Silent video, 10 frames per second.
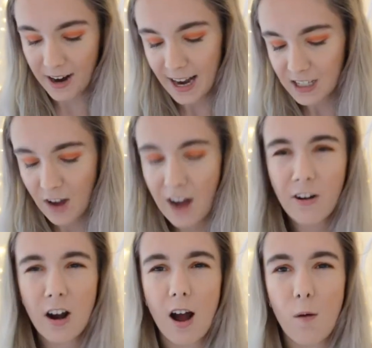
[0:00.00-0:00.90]
next
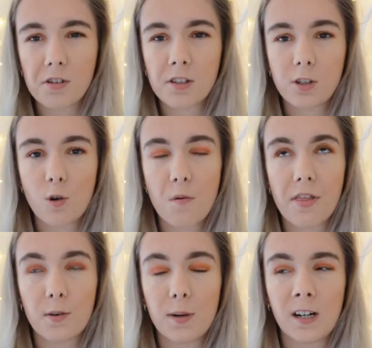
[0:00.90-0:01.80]
favourite, I wasn't sure
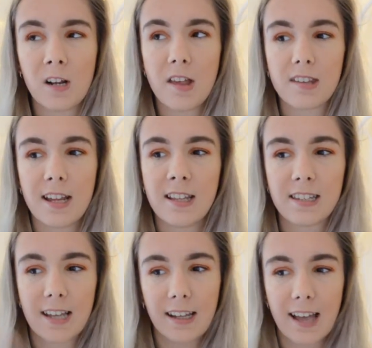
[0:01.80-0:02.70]
whether to include this in
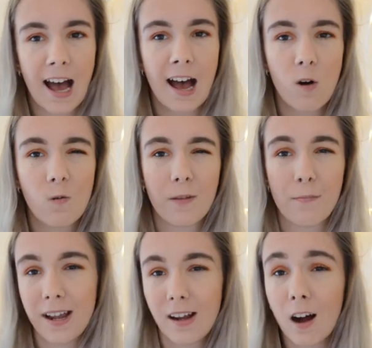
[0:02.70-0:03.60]
skincare or with
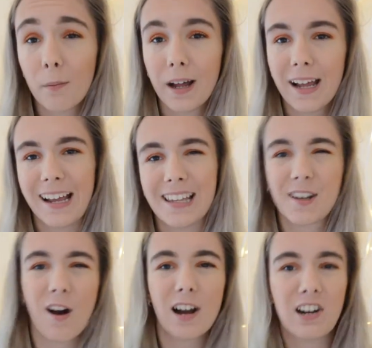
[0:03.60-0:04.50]
makeup. It's
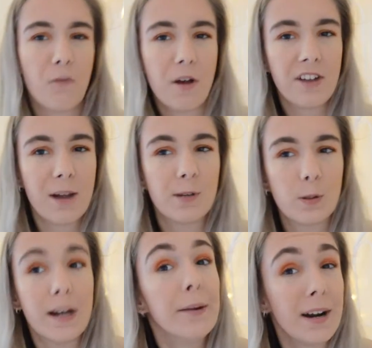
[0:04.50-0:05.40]
kind of an
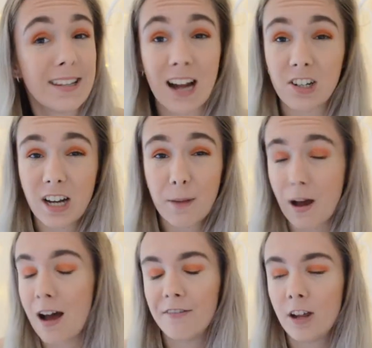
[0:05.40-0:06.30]
in-between, but it's actually a
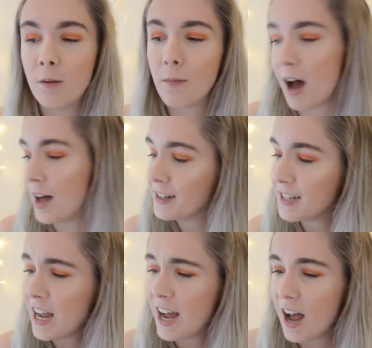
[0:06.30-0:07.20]
perfume, and
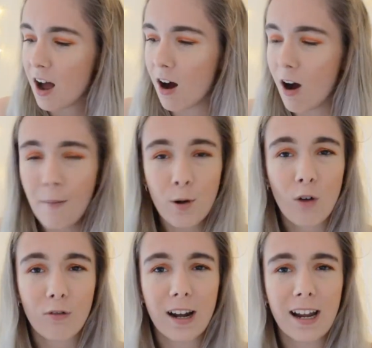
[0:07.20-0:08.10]
I'm
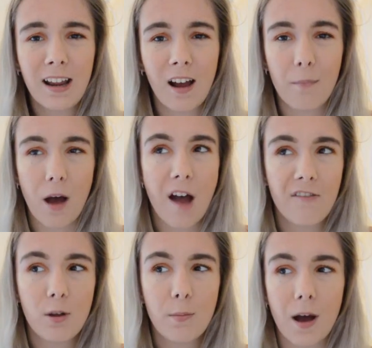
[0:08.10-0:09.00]
not really a
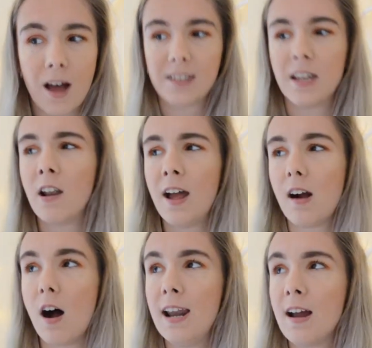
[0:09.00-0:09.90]
perfume person.
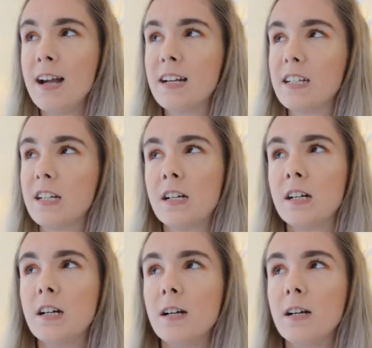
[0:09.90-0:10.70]
Like, I like to